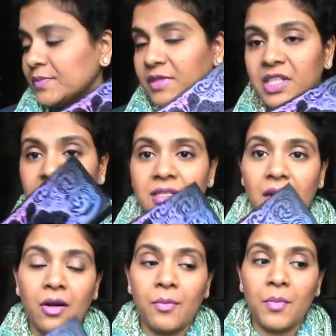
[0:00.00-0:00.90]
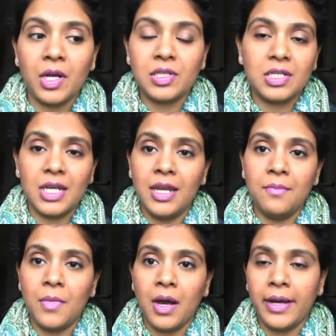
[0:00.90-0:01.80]
these are must in
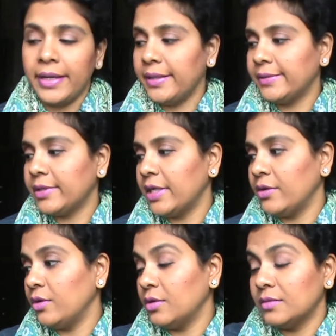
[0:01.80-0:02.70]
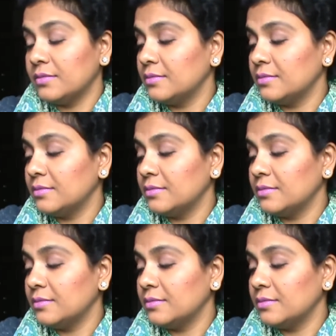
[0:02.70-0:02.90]
my I don't know